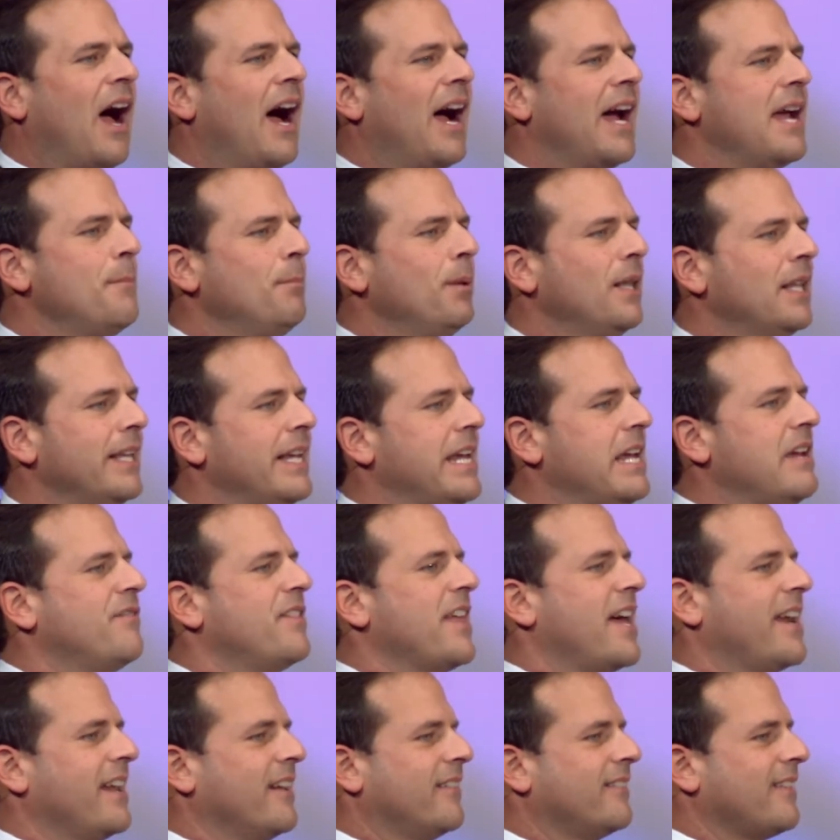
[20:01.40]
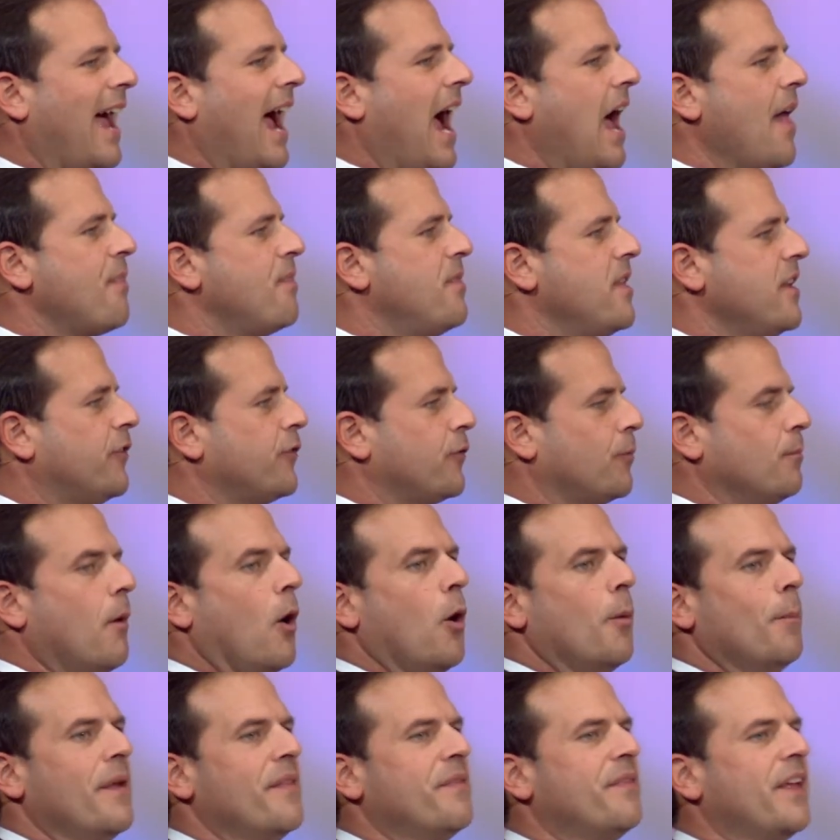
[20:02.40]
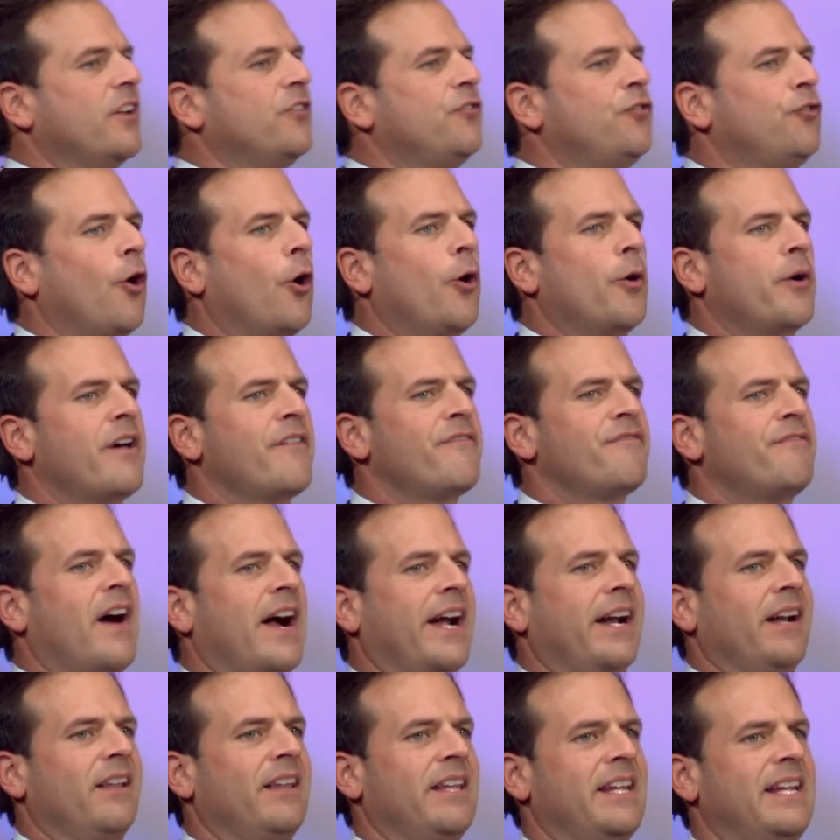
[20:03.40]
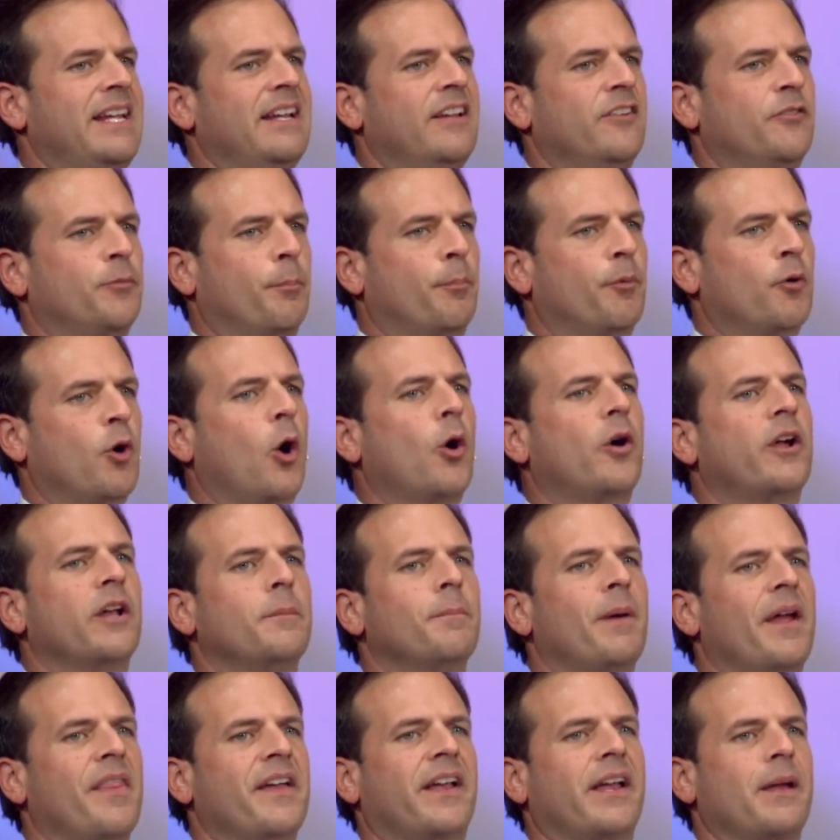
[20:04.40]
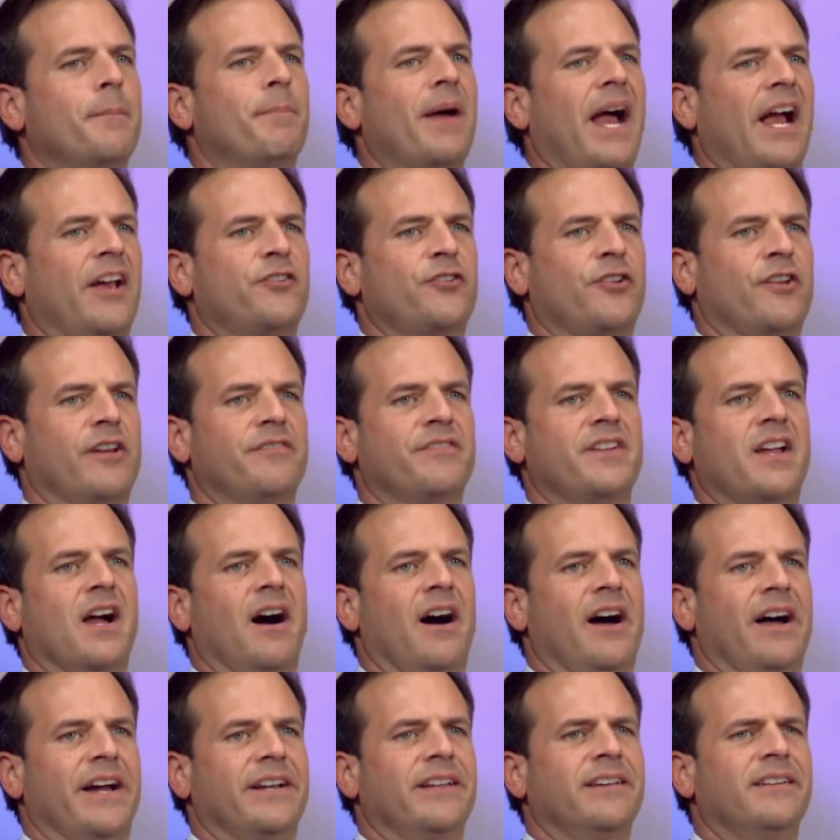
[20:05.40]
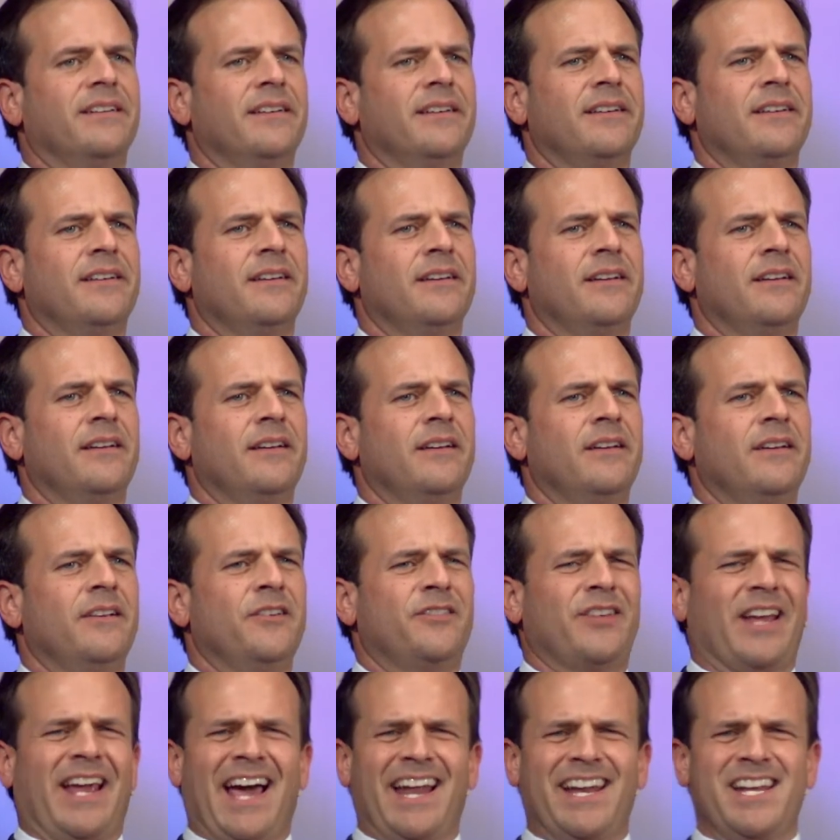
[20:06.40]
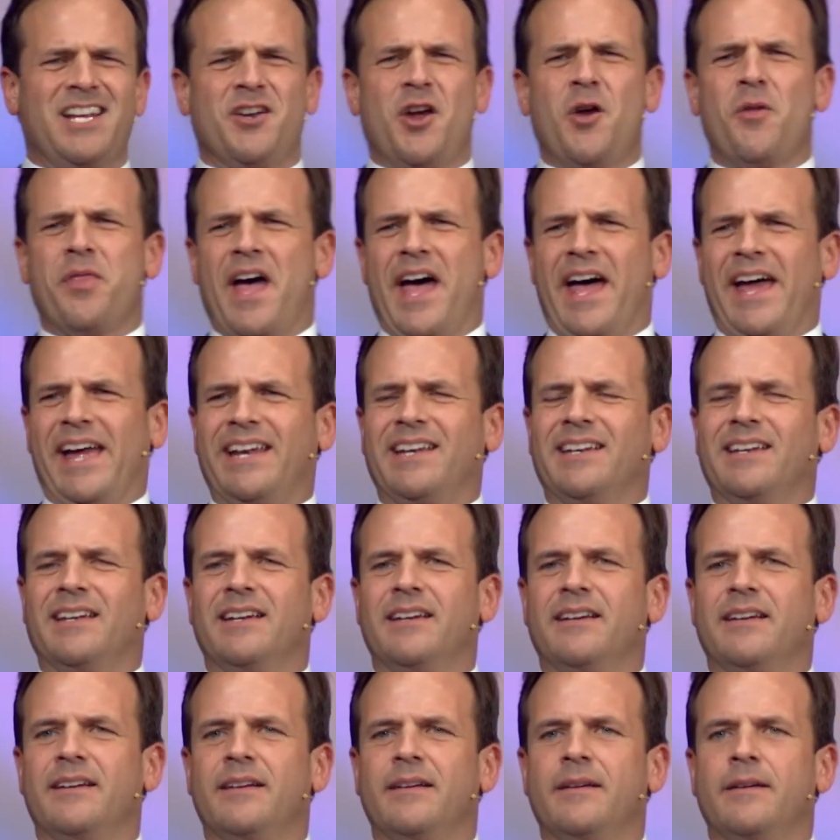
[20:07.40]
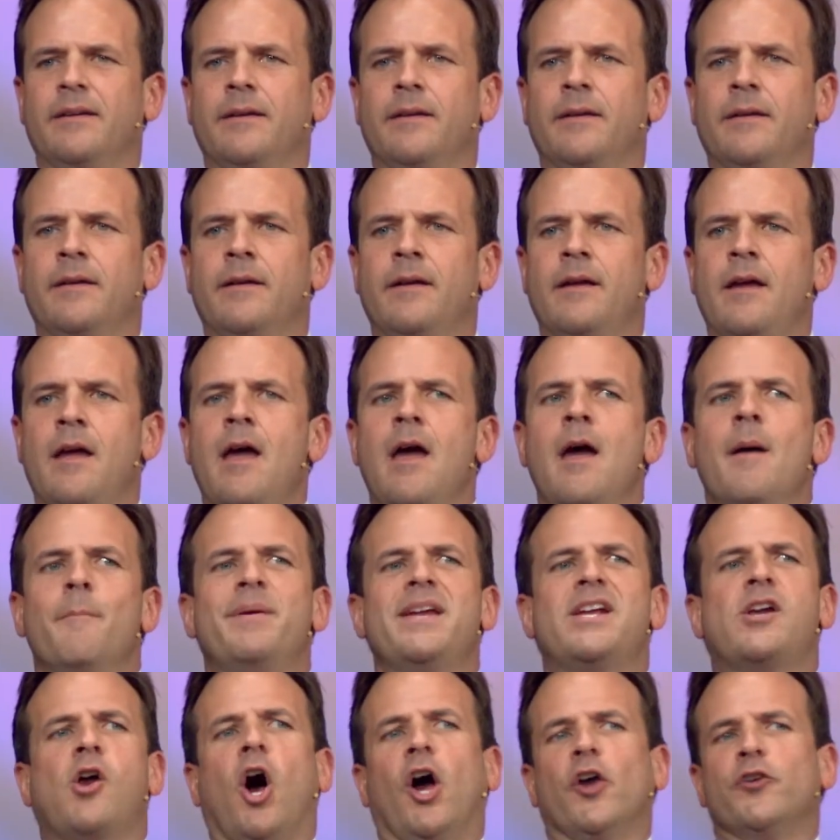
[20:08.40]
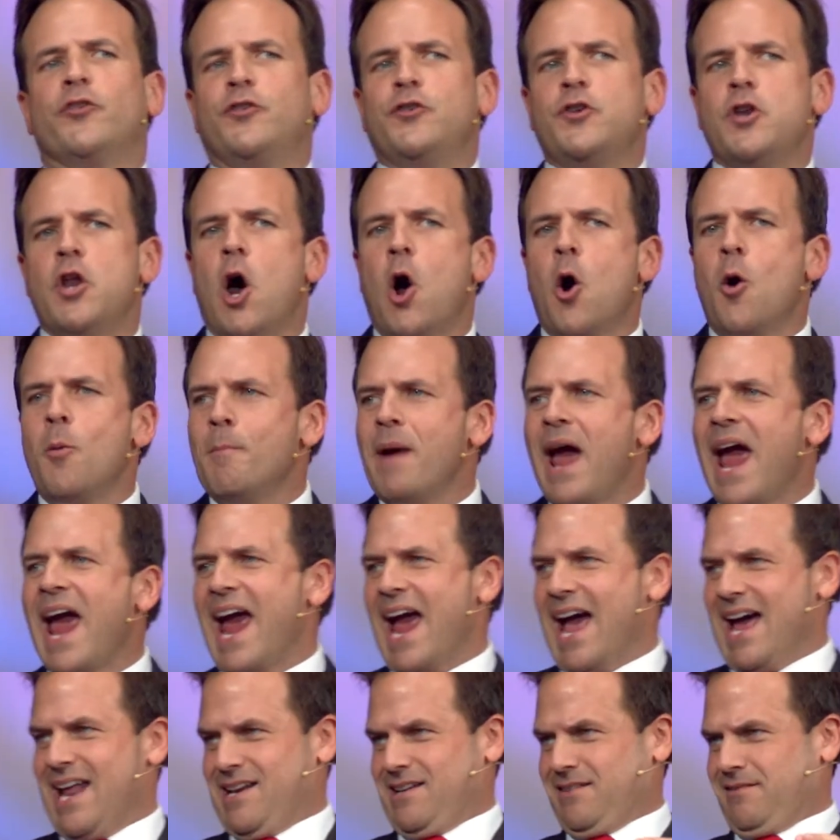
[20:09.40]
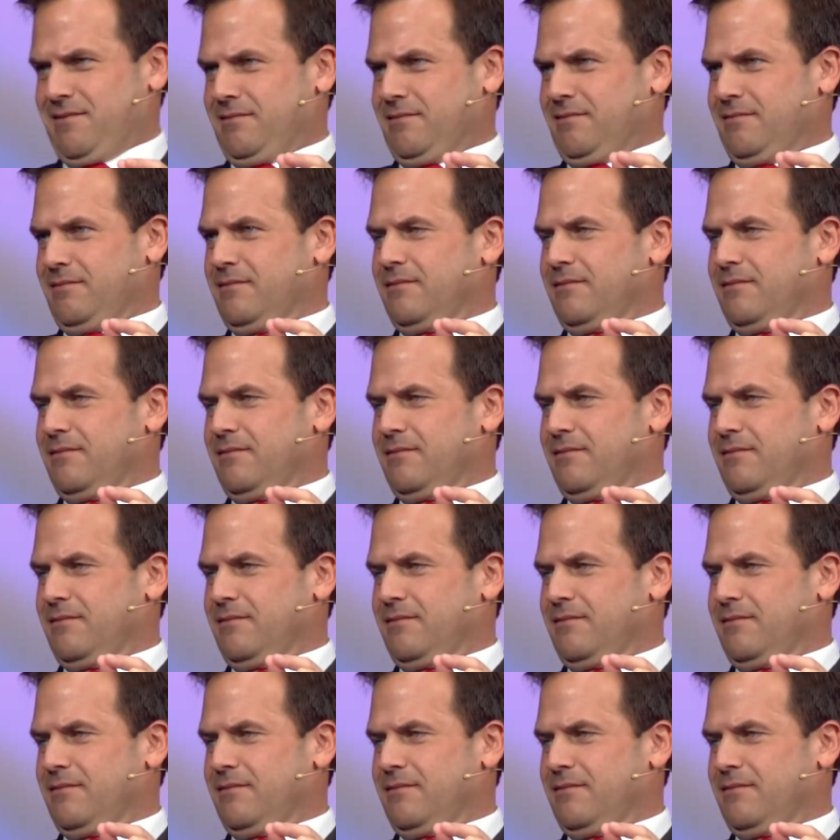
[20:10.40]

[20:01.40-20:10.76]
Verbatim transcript: I believe that it's at this moment that Jonah finally is broken by the compassion of God. You say, how do you know that? Because no man